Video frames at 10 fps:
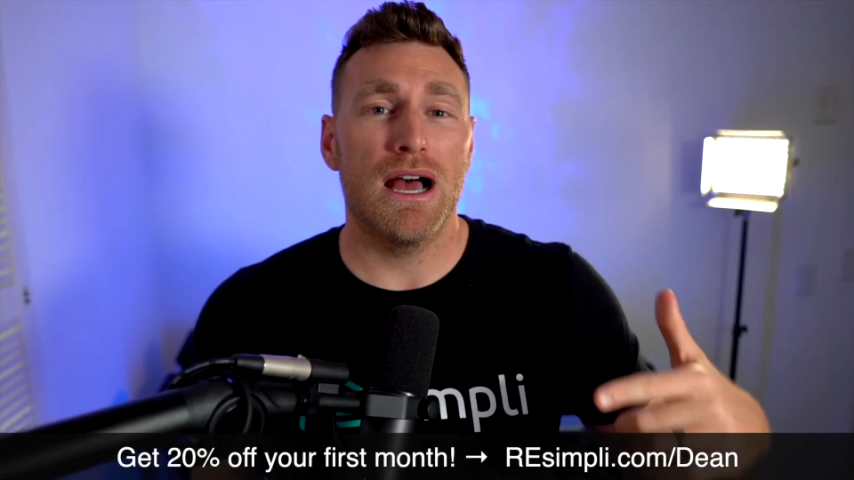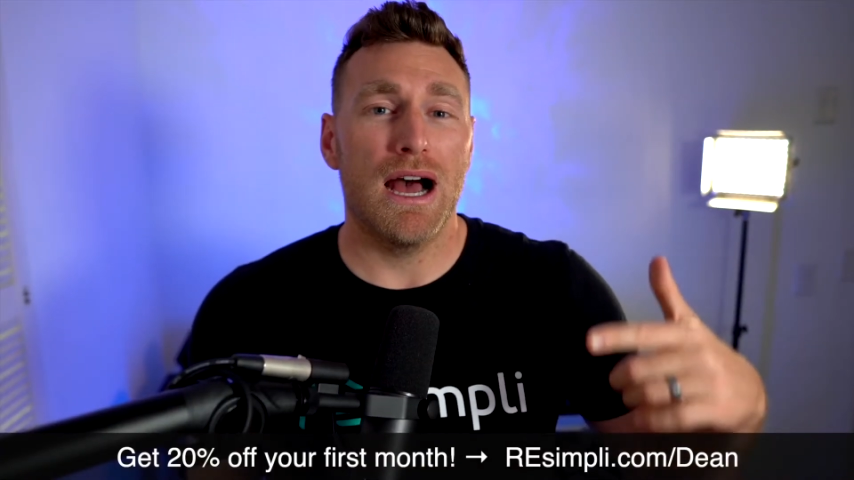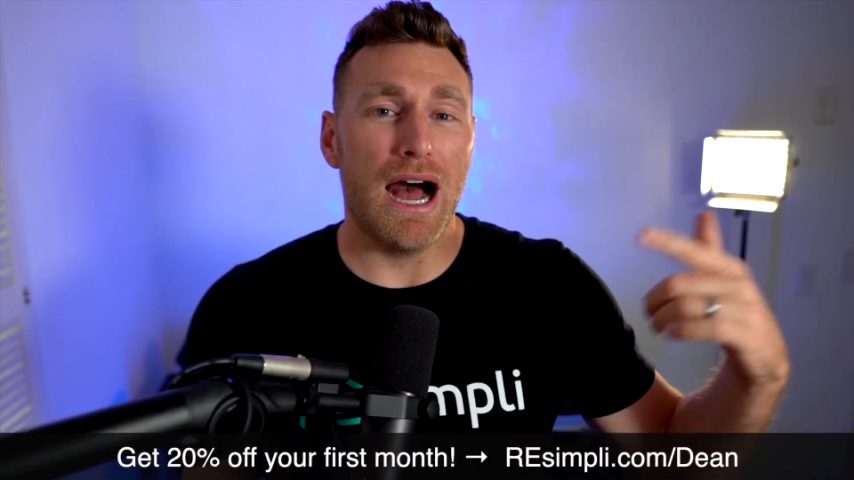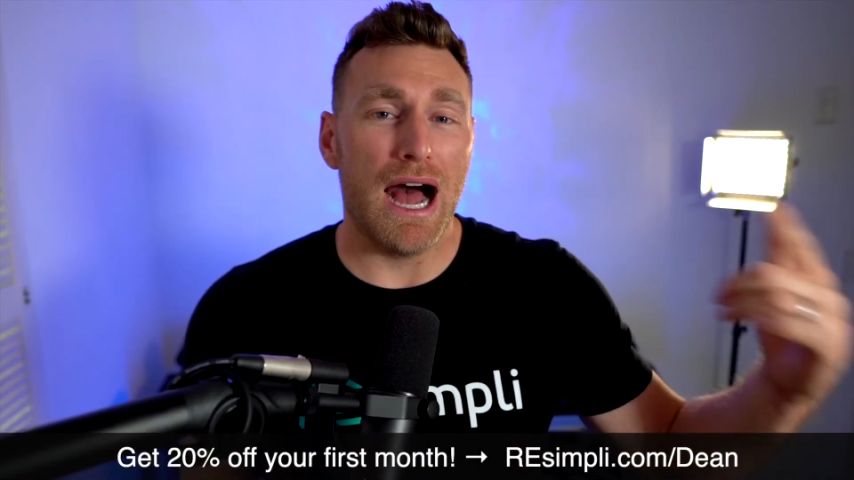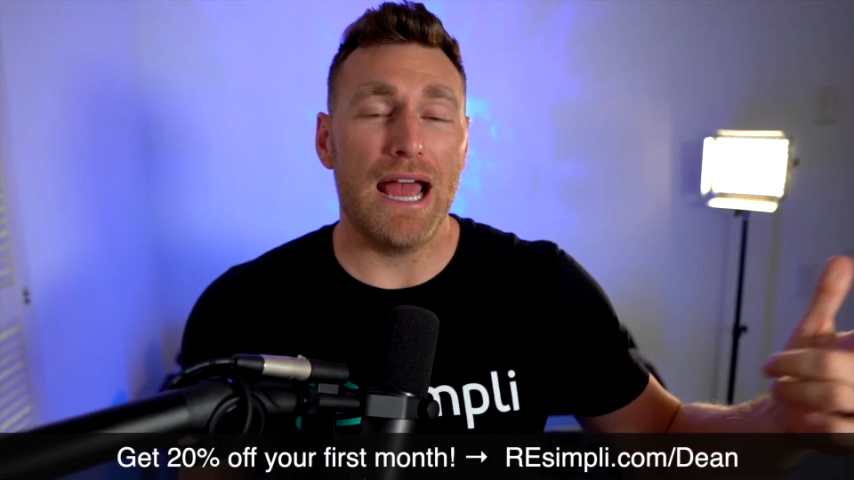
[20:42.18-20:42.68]

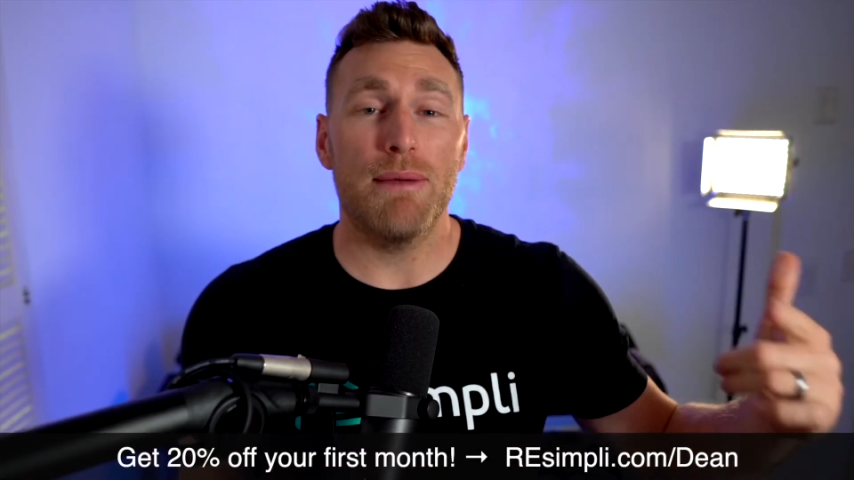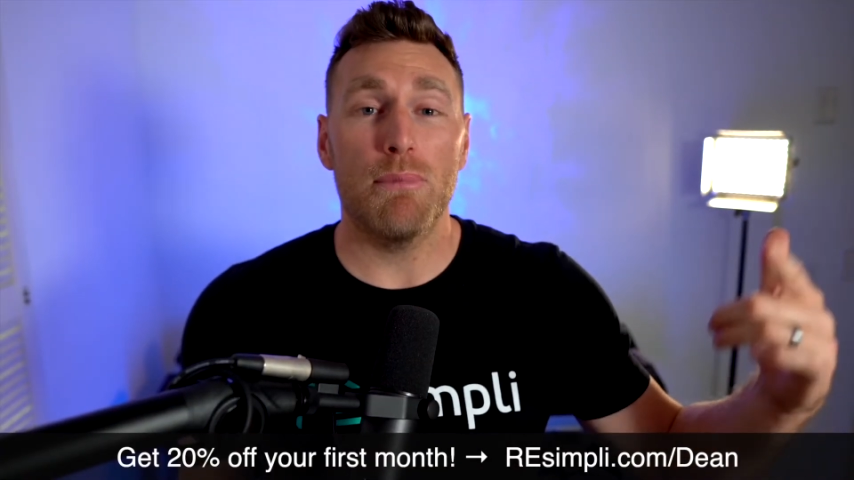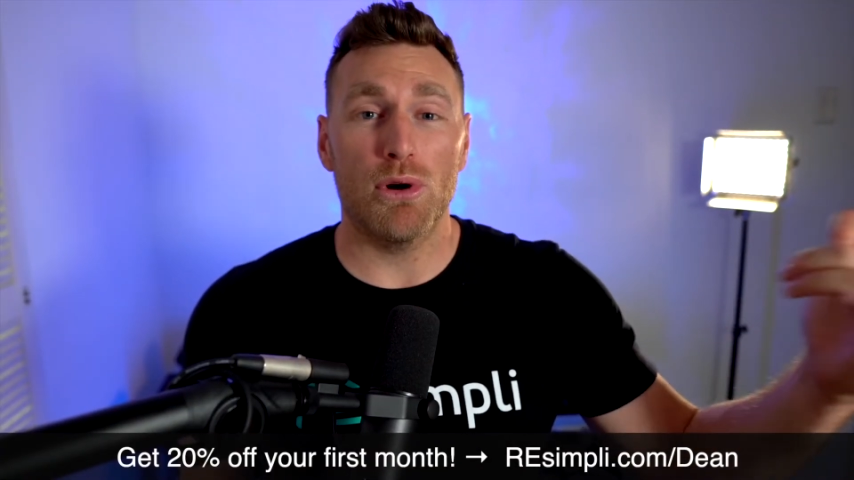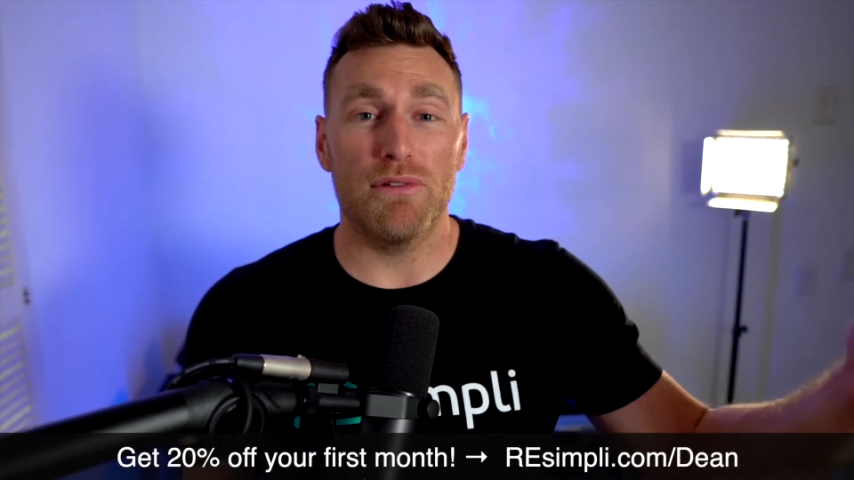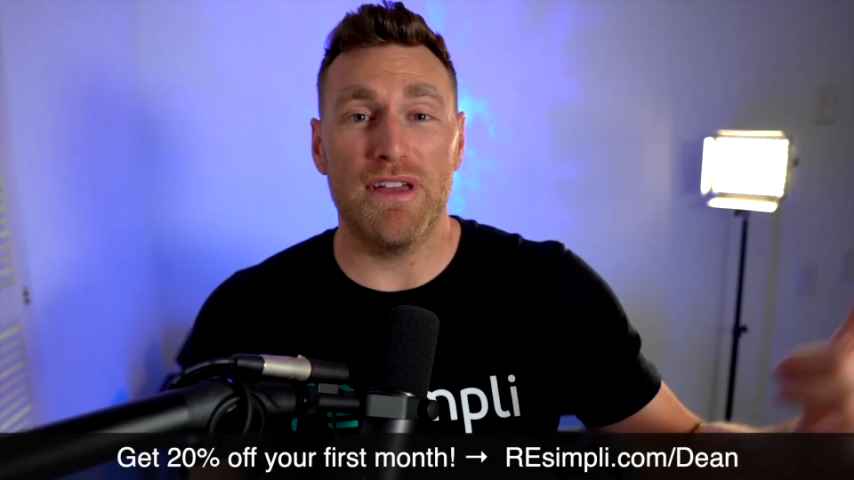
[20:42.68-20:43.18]
high
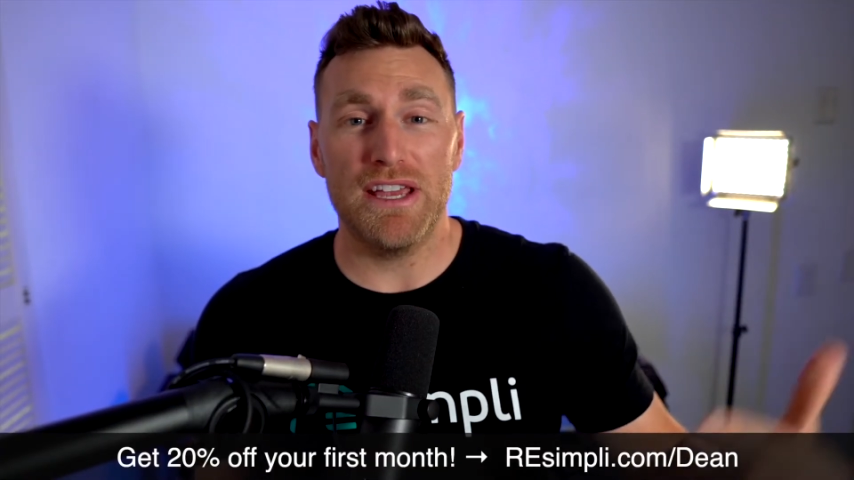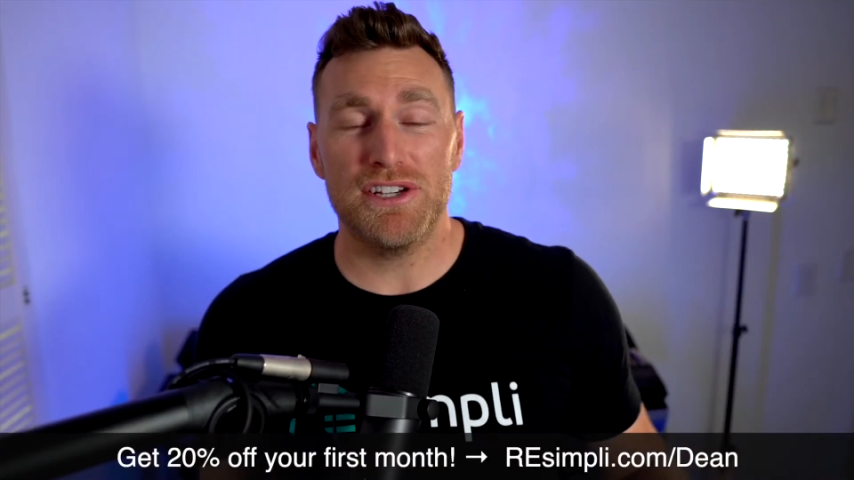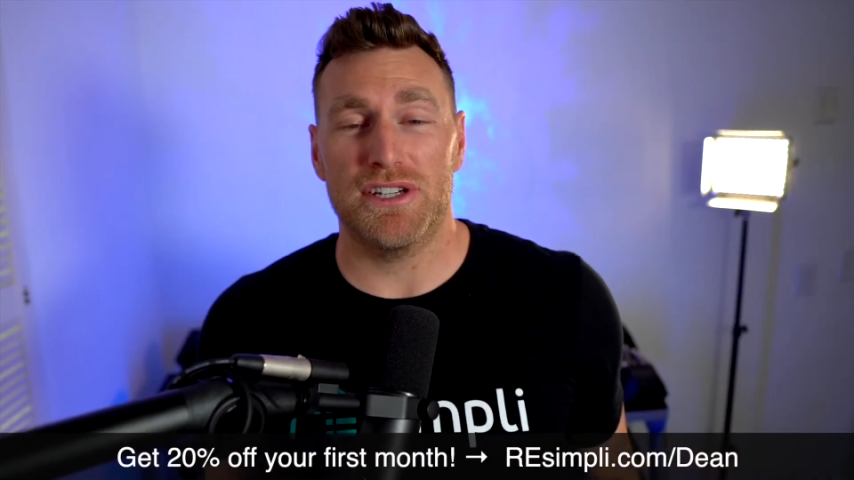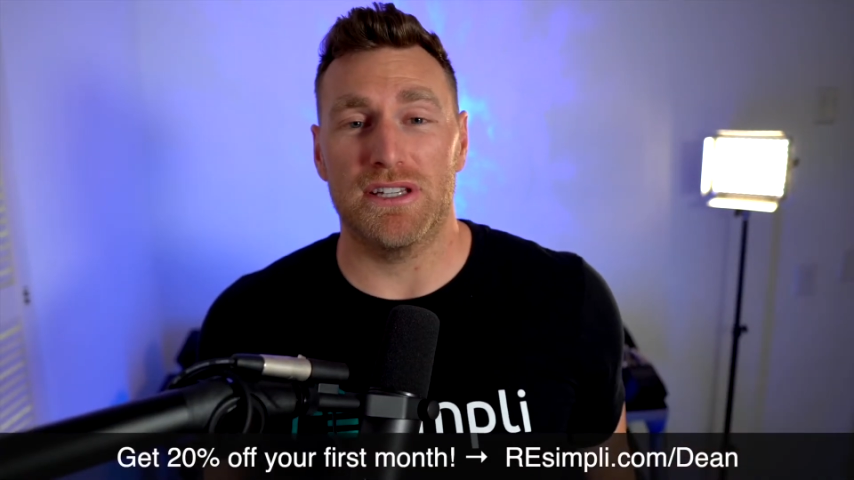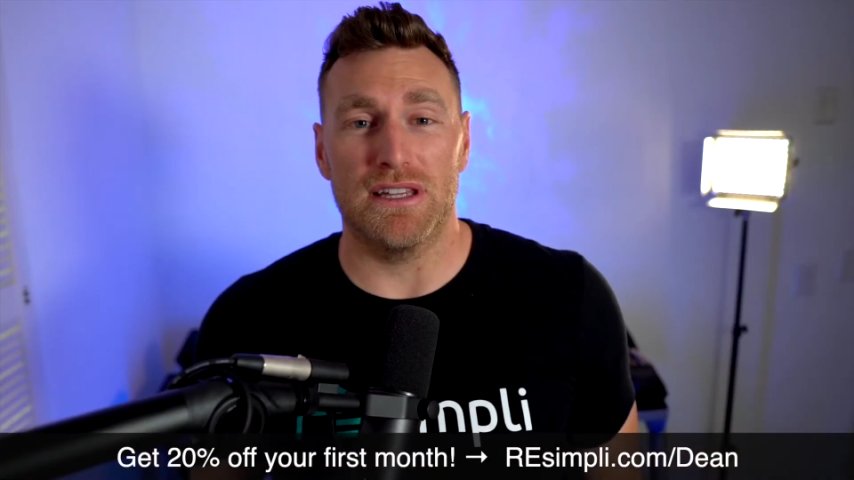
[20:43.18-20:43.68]

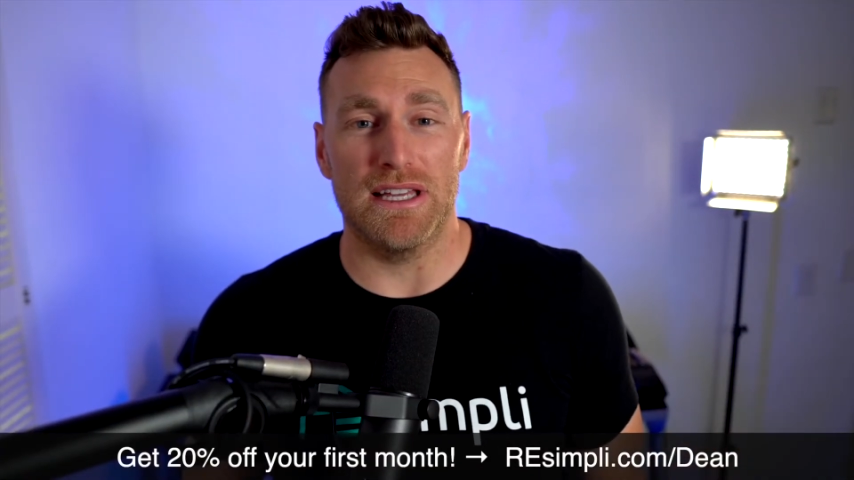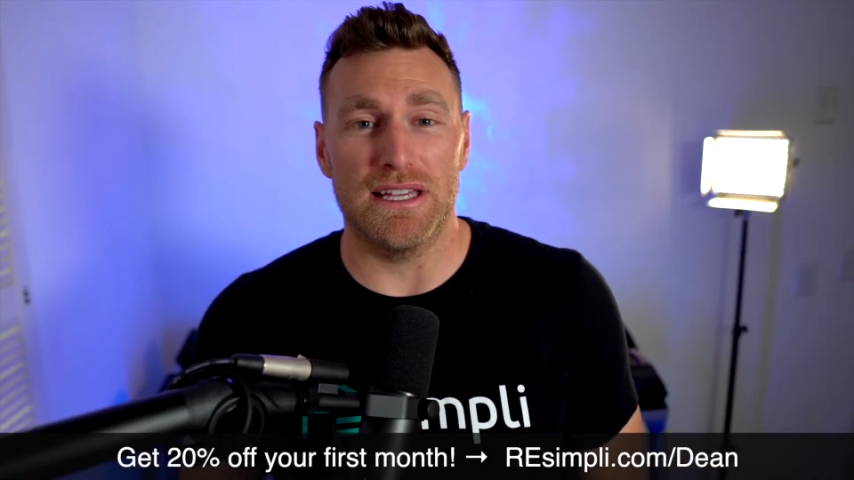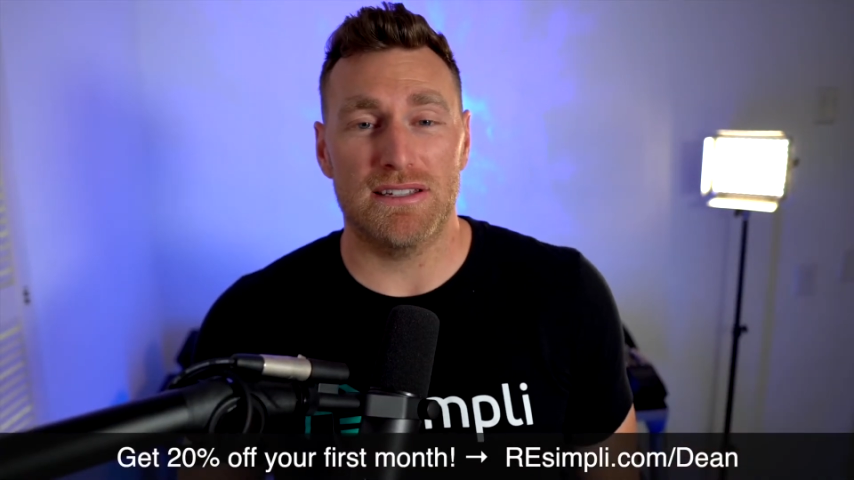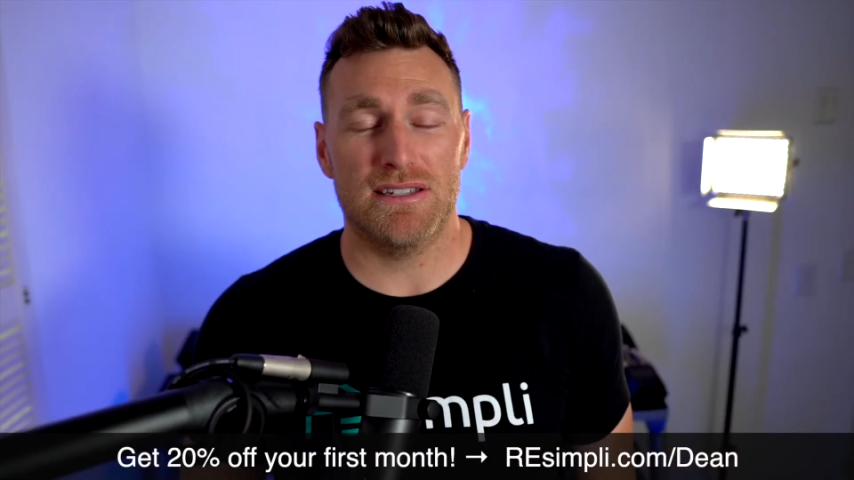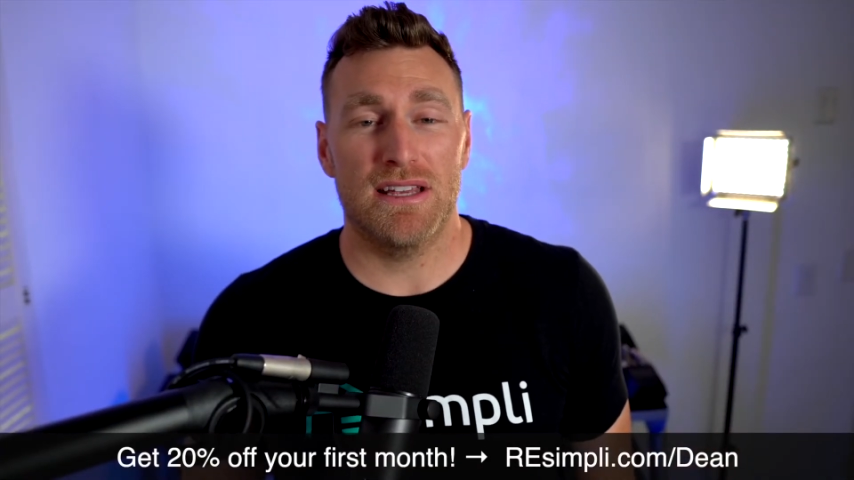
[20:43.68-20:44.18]
motivation
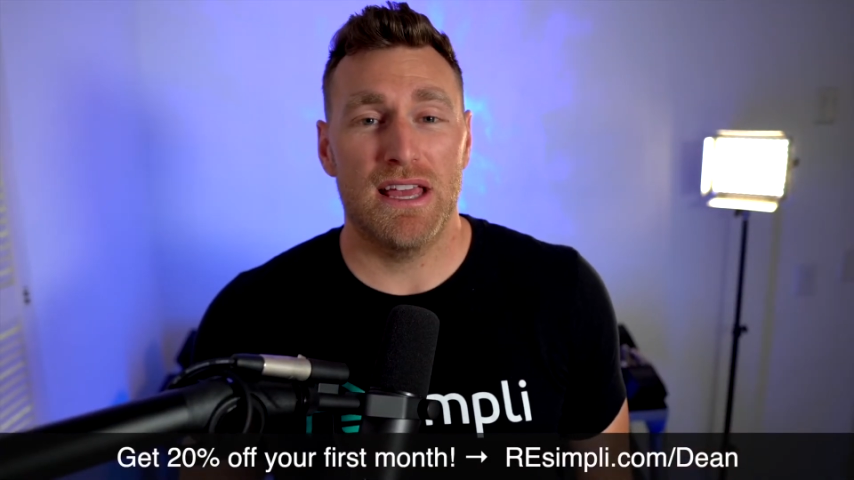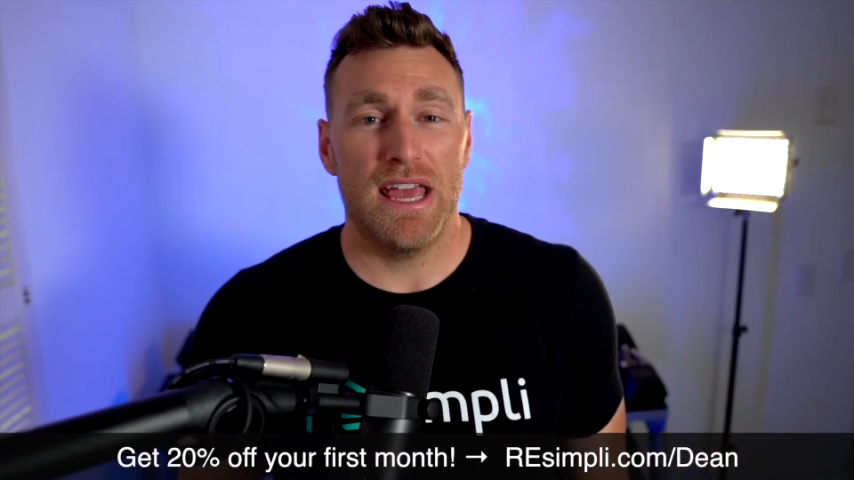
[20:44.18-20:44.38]
lists,